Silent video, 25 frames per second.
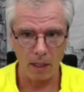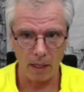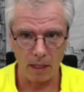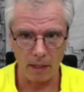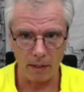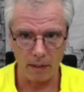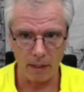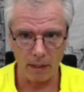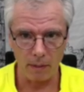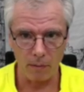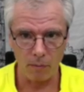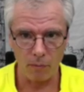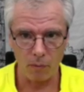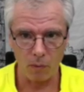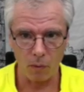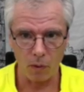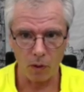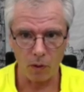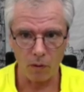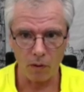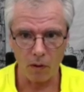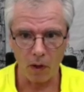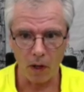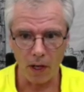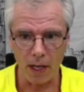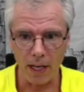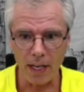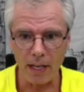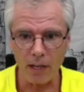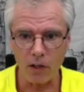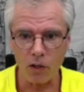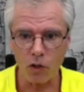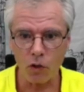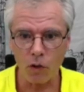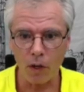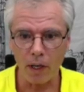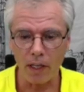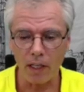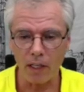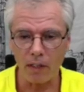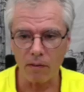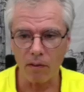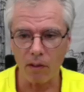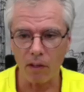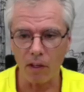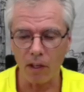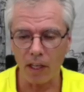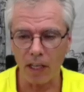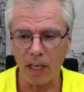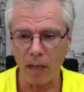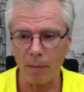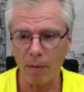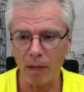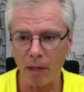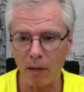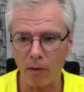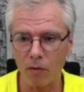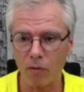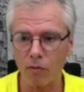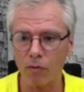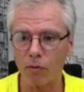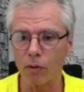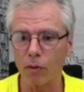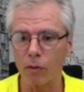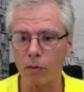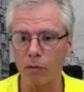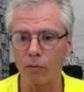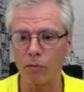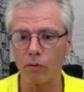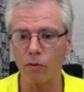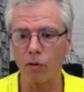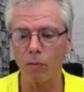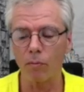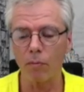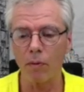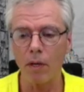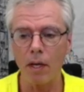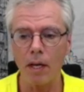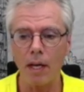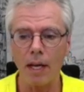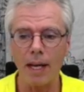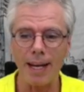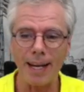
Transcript: therefore you've got heat transfer coming through from